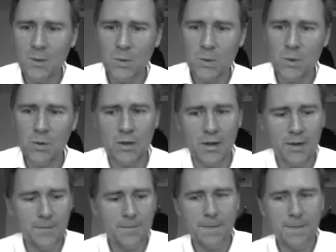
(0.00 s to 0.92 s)

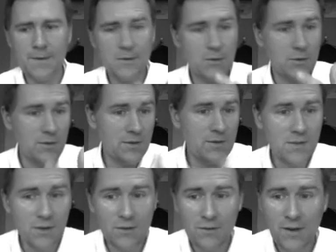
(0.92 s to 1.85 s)
Okay, so these
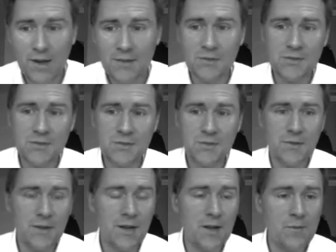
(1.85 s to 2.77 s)
are factors
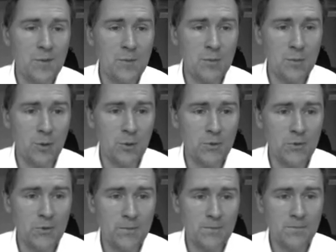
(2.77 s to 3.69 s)
that have been
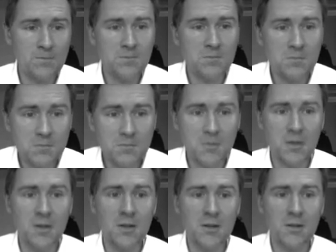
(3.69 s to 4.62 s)
proposed,
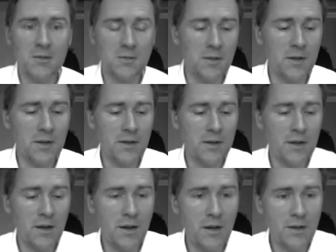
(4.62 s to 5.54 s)

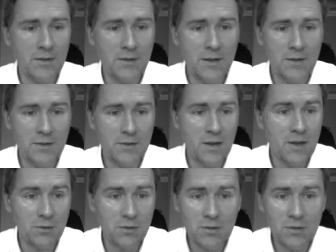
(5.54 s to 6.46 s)
and I decided to have
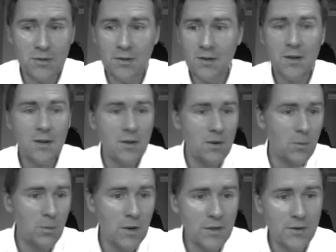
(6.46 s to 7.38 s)
a look
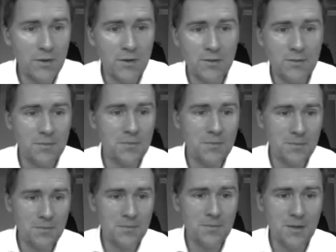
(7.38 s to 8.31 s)
whether
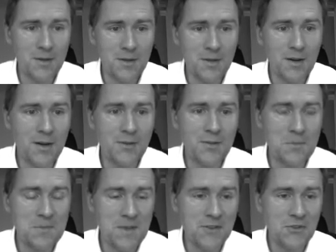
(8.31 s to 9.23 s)
I could
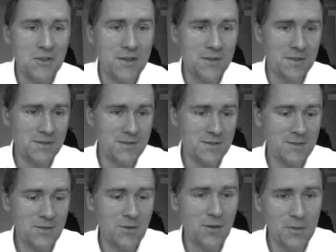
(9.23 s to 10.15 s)
substantiate this
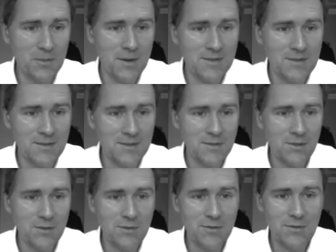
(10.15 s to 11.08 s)
on the basis
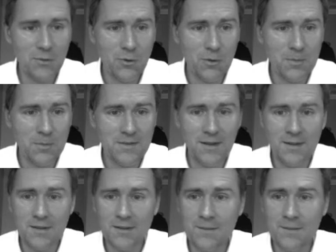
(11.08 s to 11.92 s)
of corpus data.